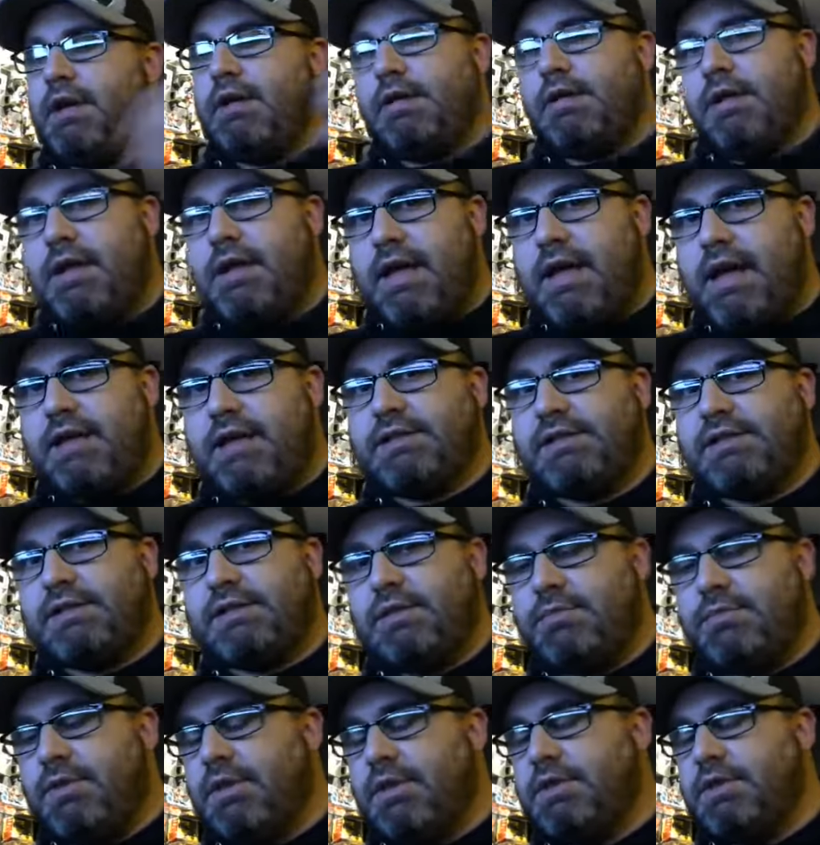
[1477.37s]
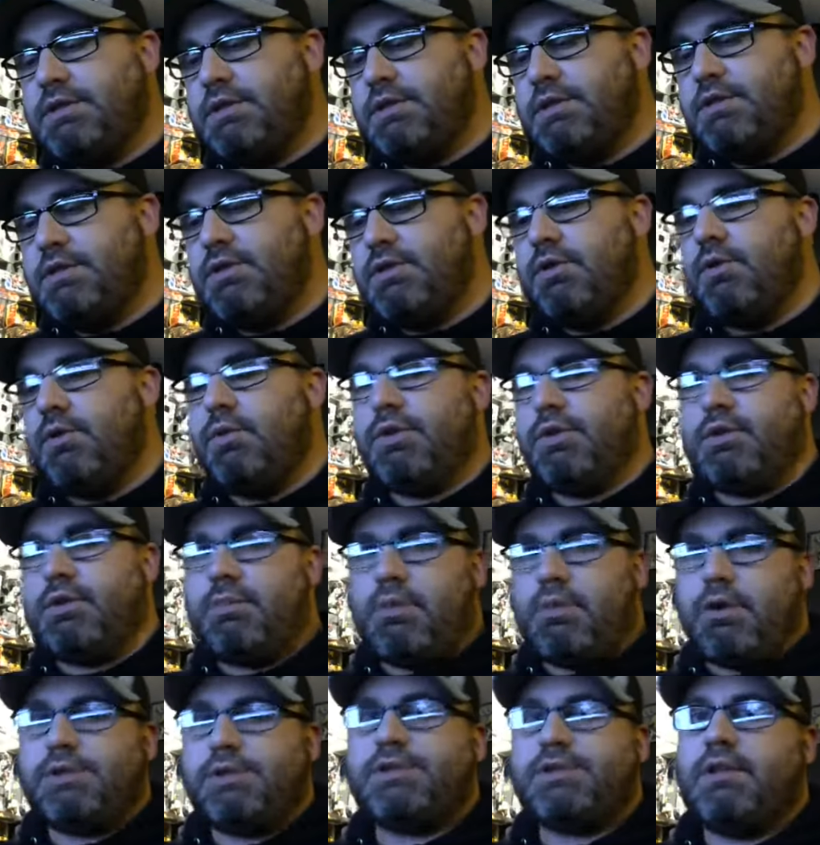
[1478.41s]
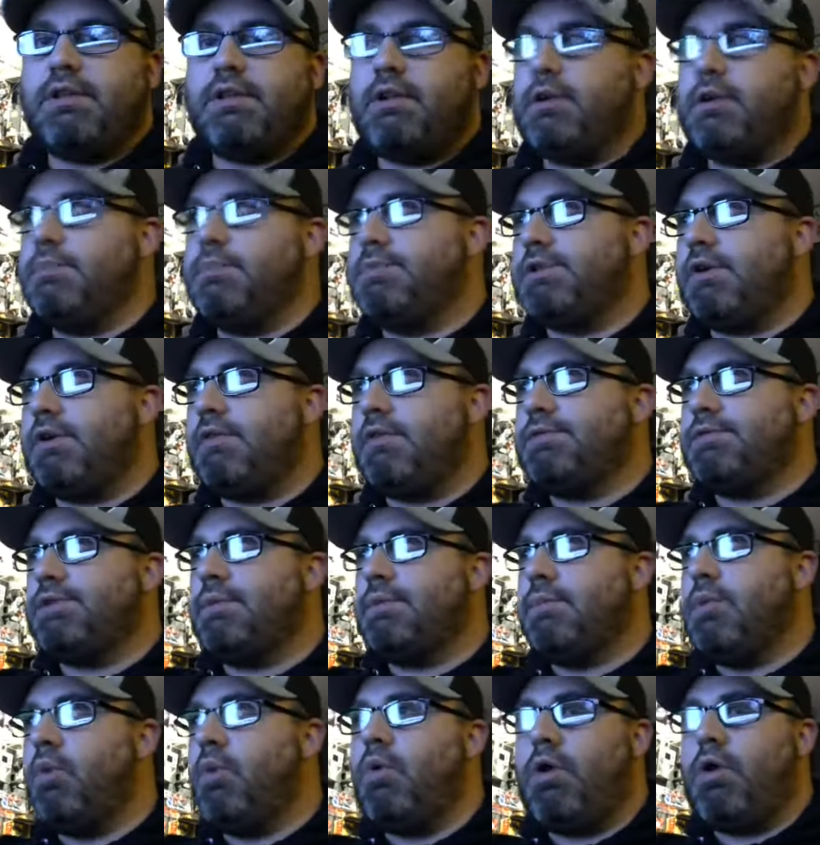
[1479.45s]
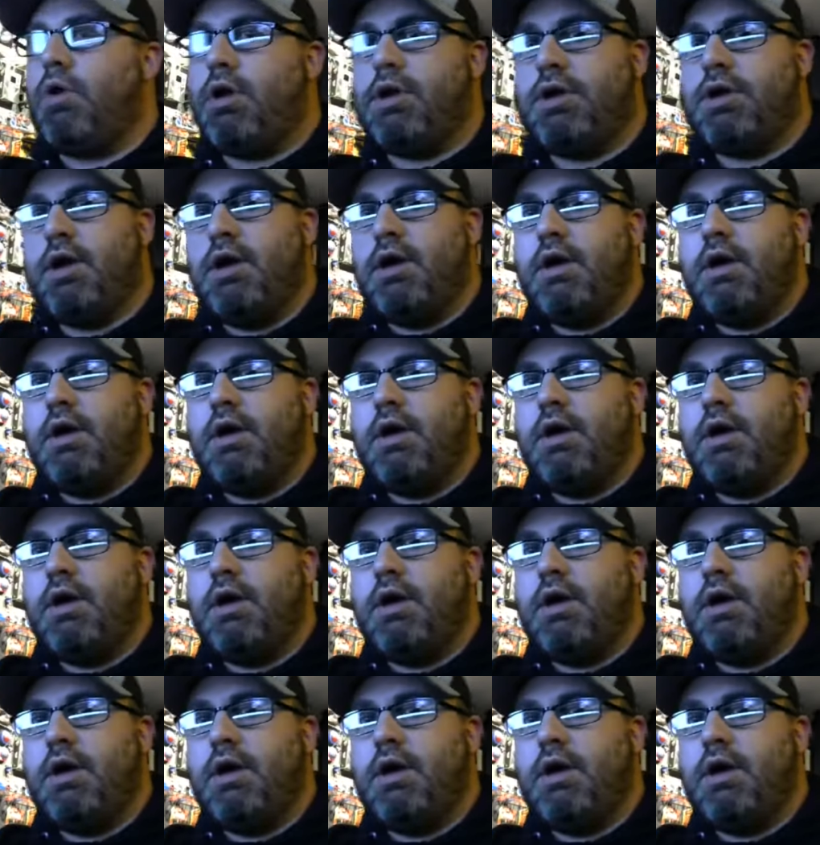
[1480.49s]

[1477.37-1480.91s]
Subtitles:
that it has something to do with the person that observes the board,